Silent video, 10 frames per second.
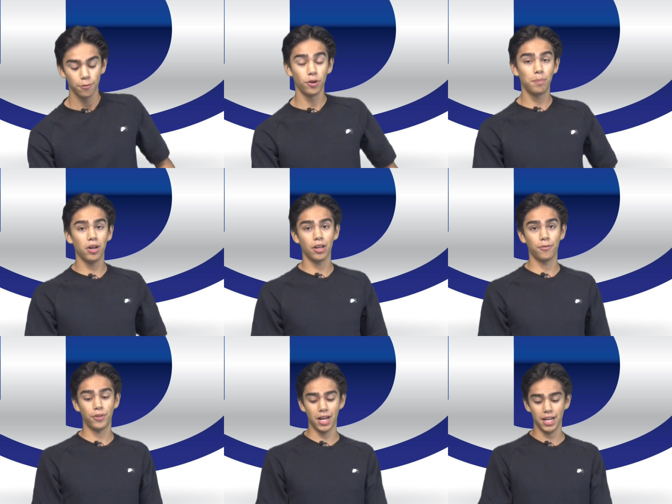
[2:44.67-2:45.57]
Football
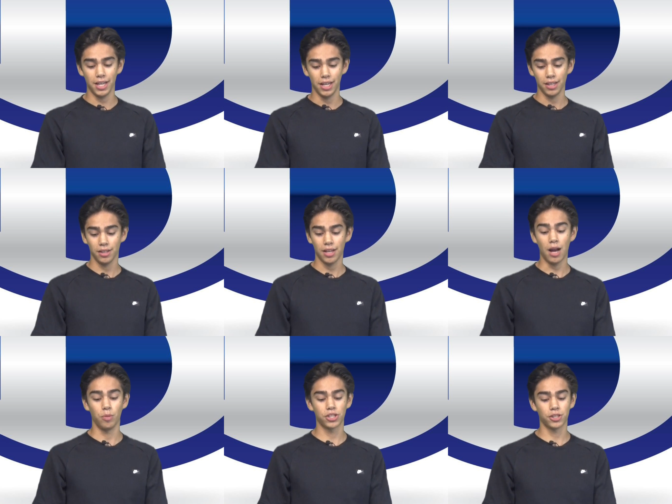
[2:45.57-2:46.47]
on Friday
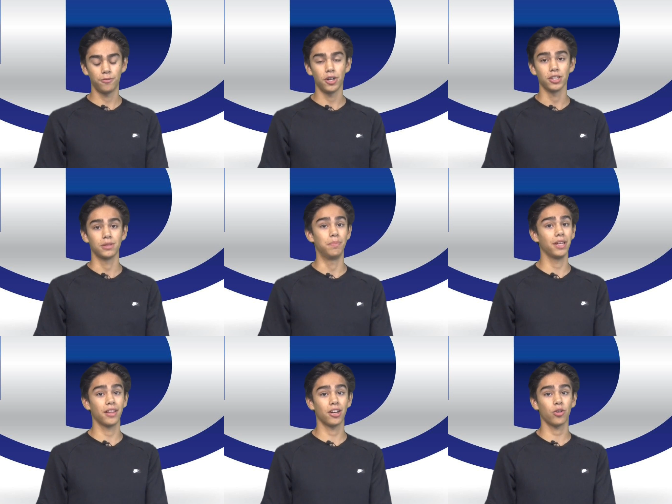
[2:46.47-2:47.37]
at Wichita Falls.
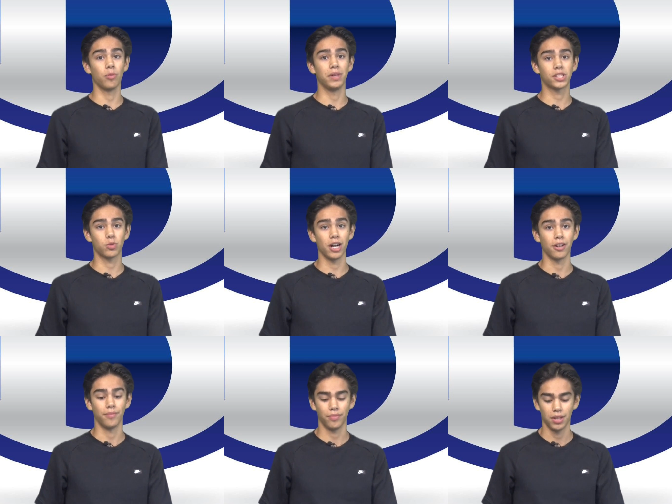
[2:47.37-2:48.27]
Be there or be
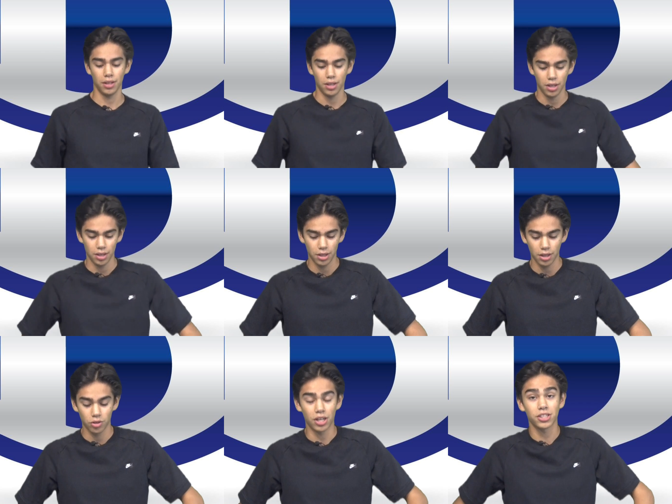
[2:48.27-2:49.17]
square.
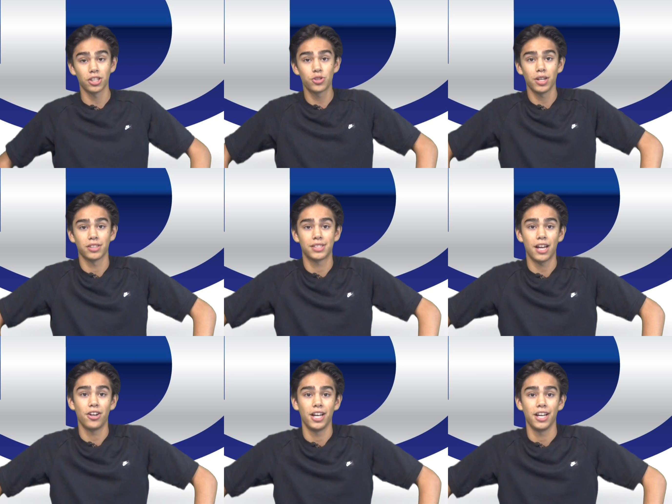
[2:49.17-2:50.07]
Cross country on
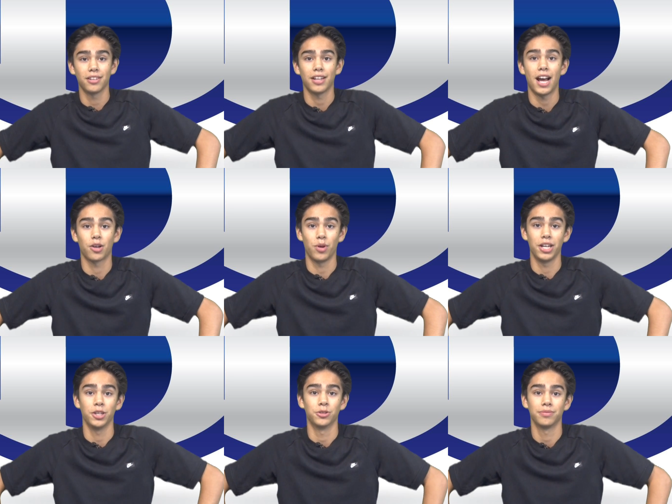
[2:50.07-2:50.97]
Saturday at
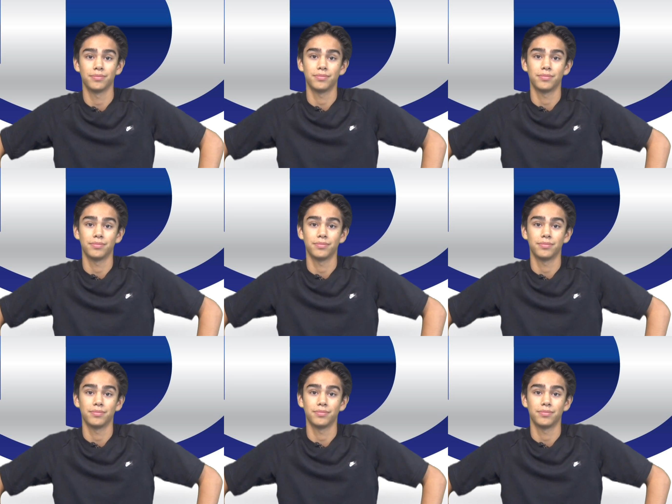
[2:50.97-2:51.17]
Green Hill.